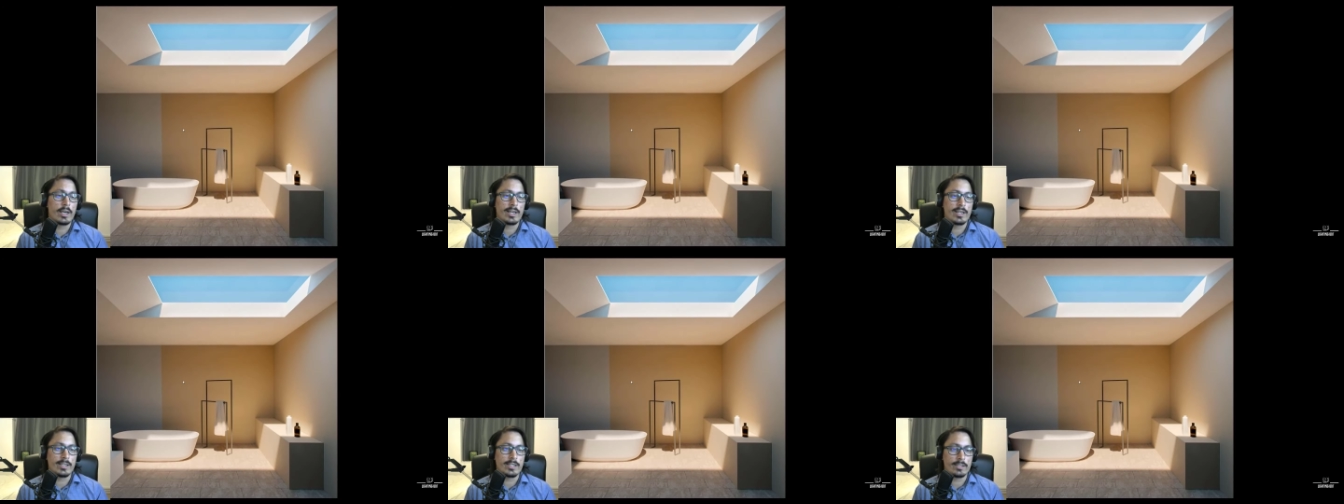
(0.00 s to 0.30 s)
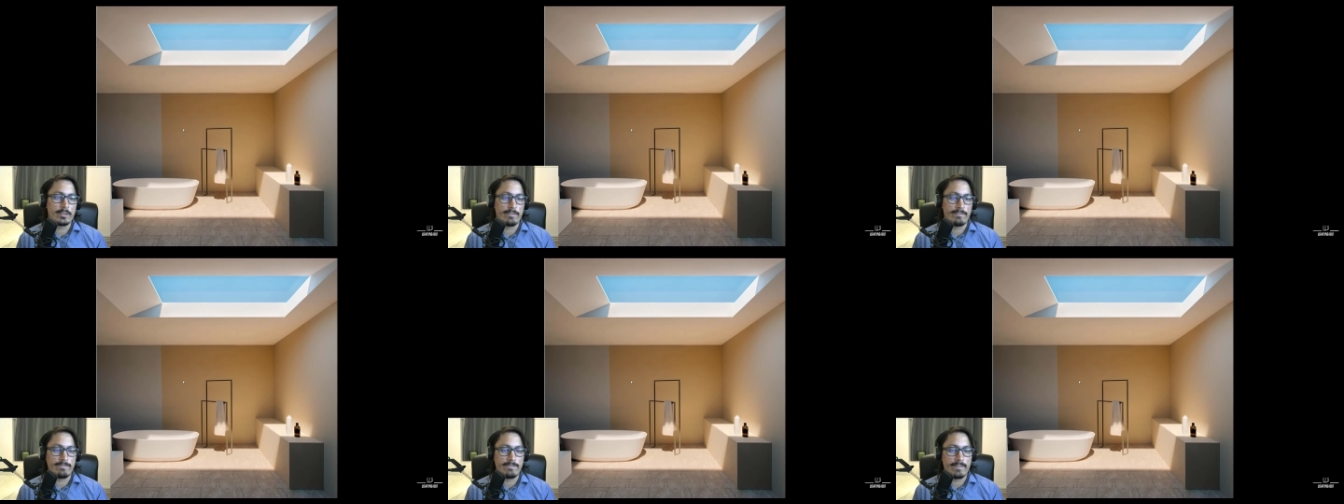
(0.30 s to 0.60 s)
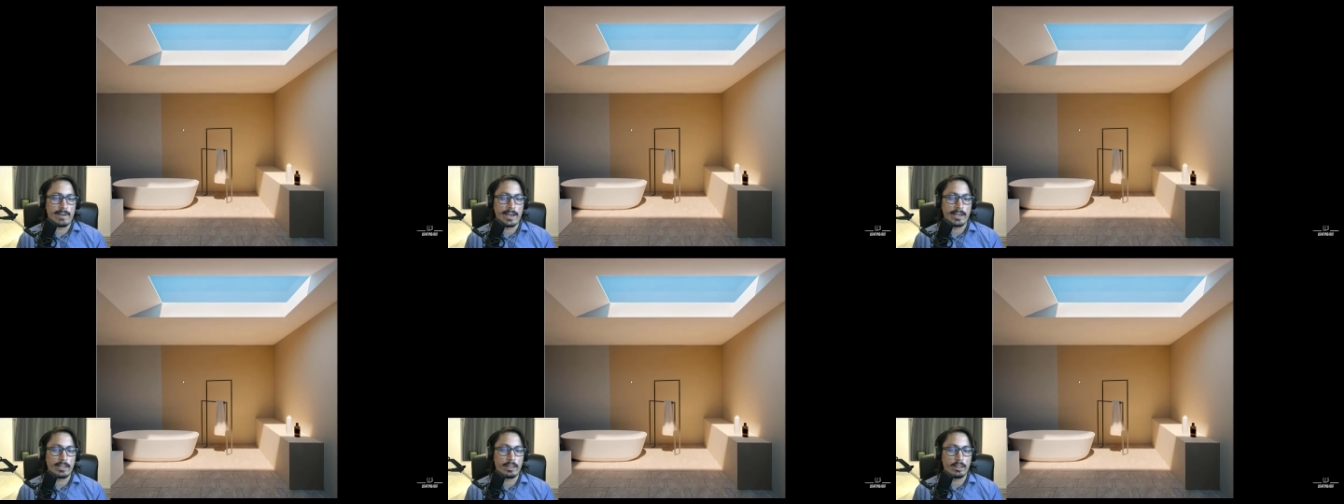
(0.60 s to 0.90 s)
is the
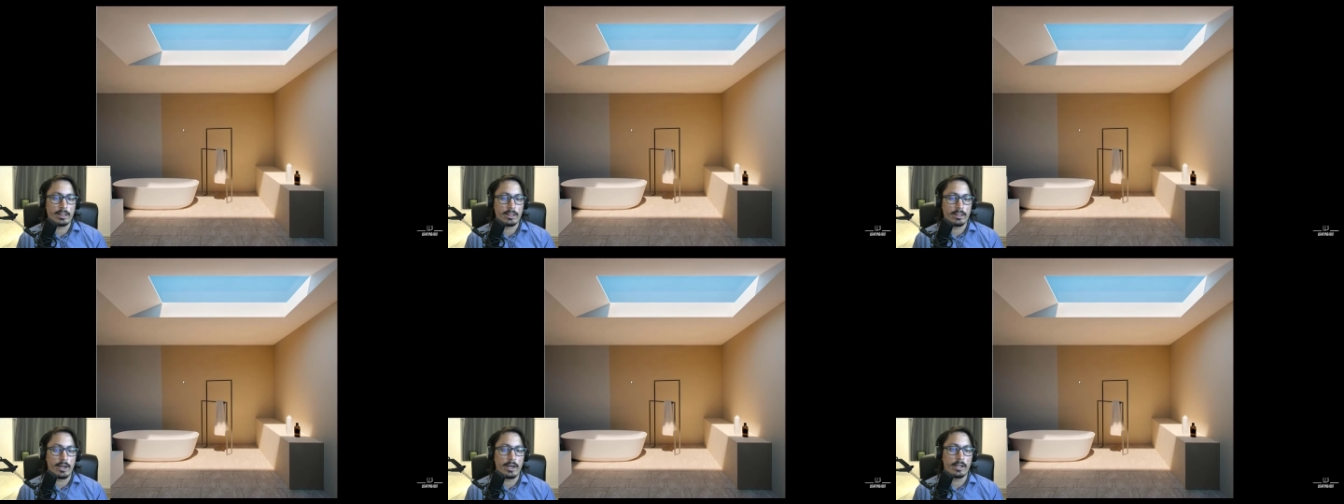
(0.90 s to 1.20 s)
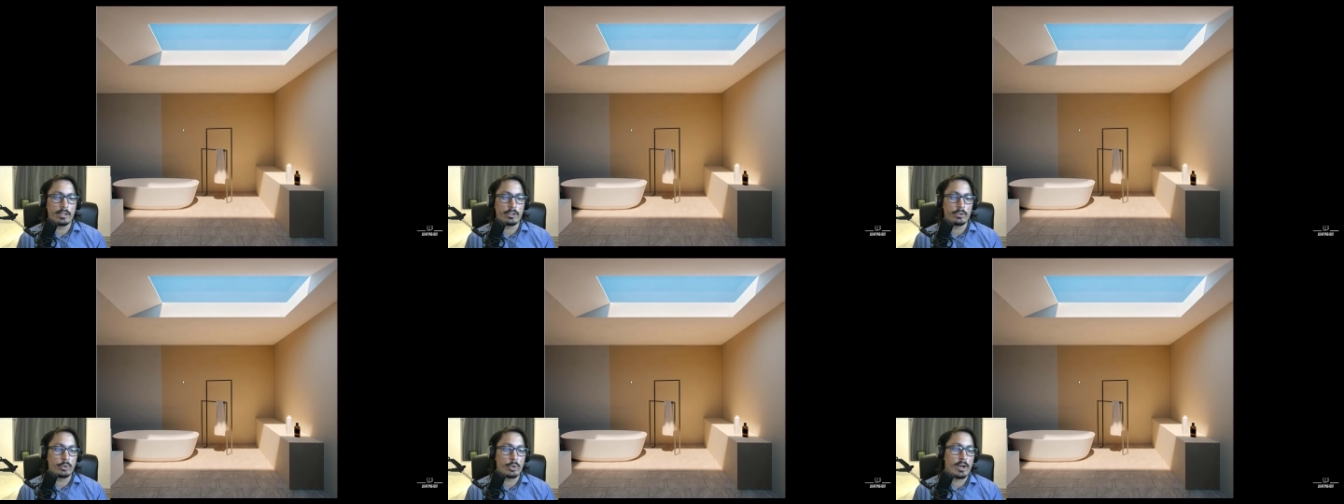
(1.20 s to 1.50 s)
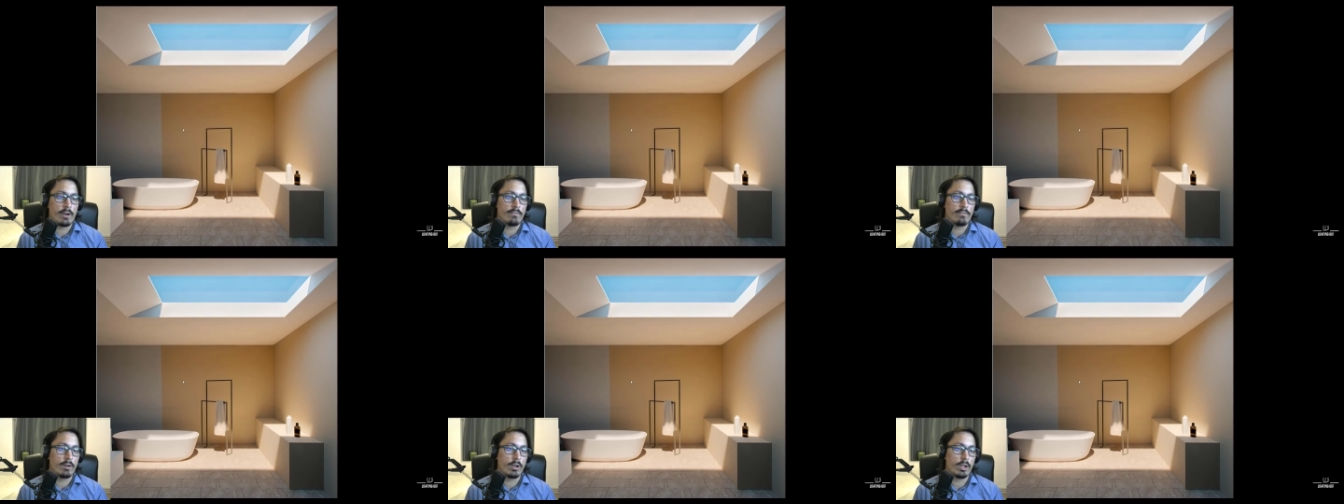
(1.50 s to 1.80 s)
fact that you
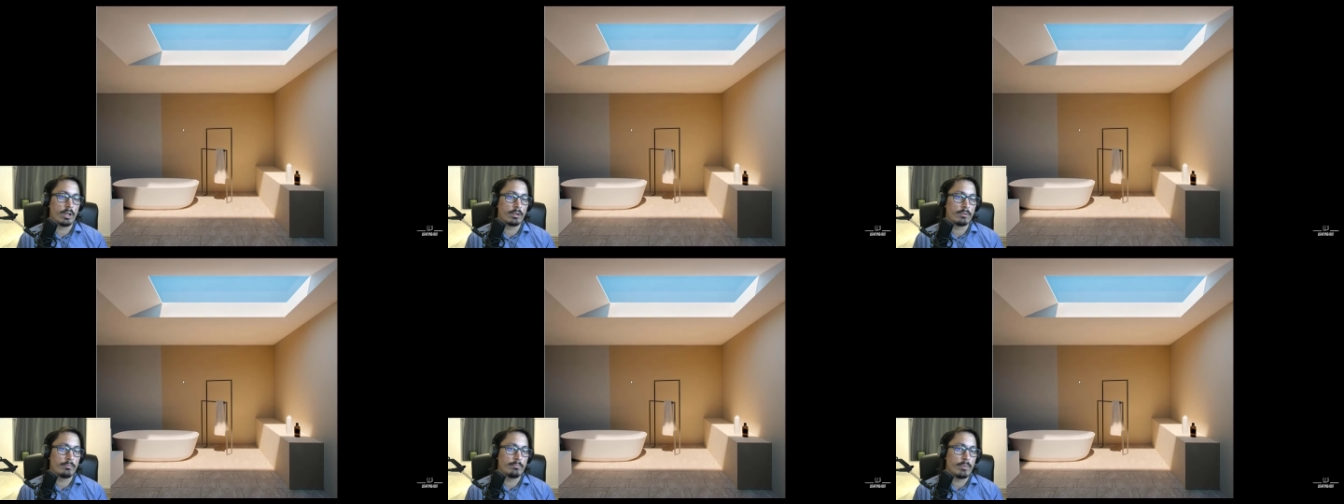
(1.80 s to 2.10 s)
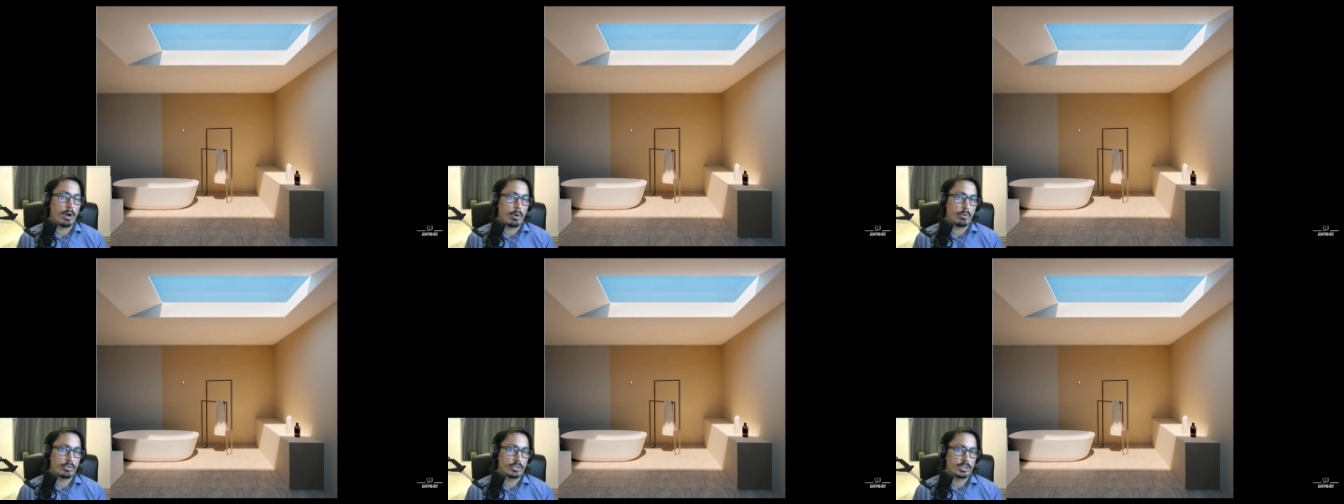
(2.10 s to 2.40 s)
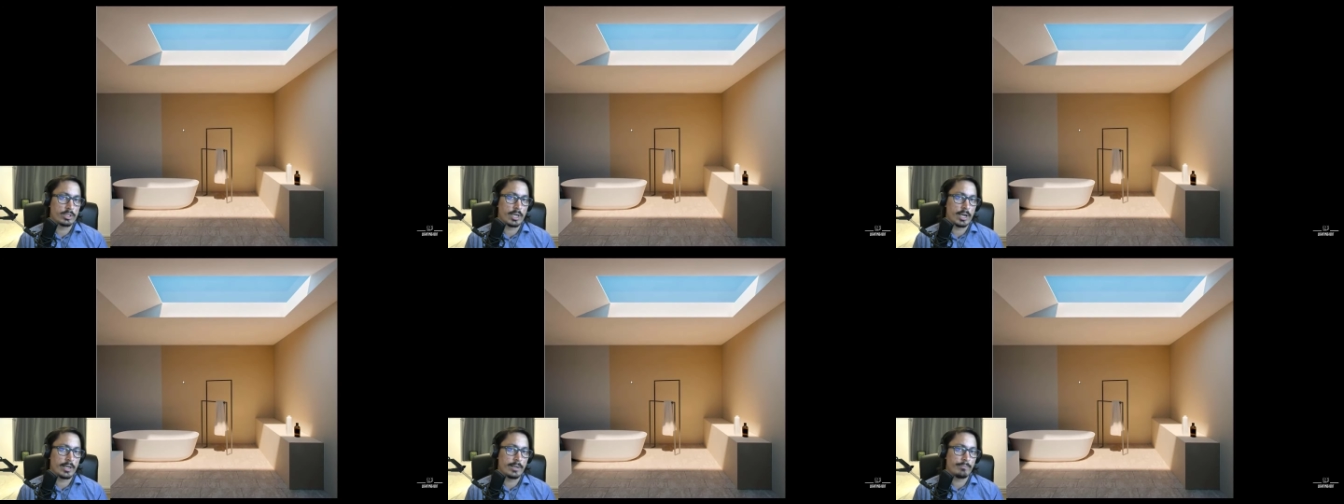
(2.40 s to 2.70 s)
have a lot of
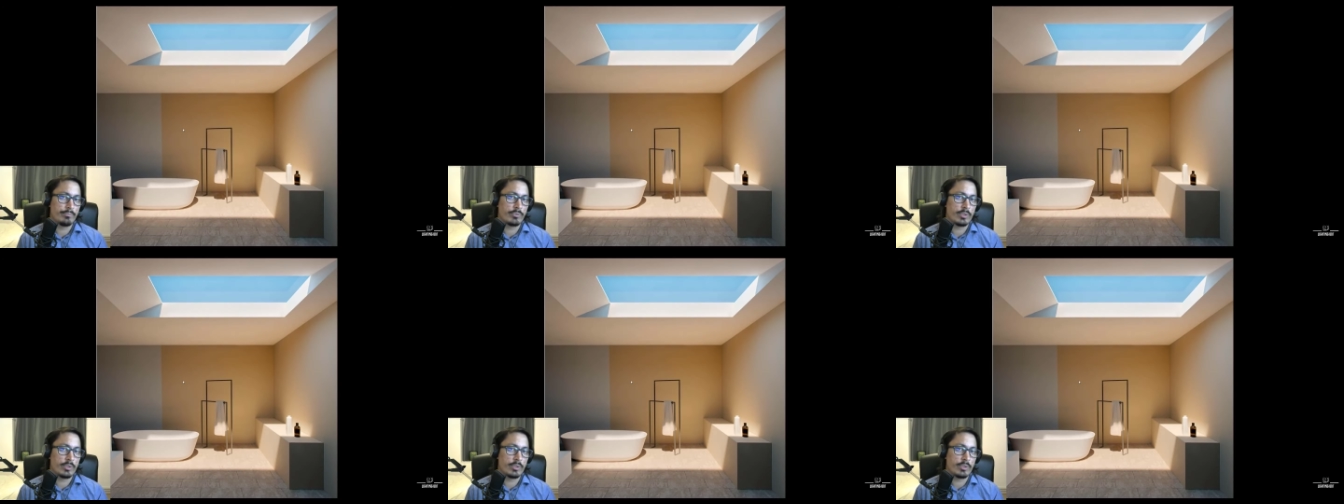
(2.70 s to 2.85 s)
bounce light.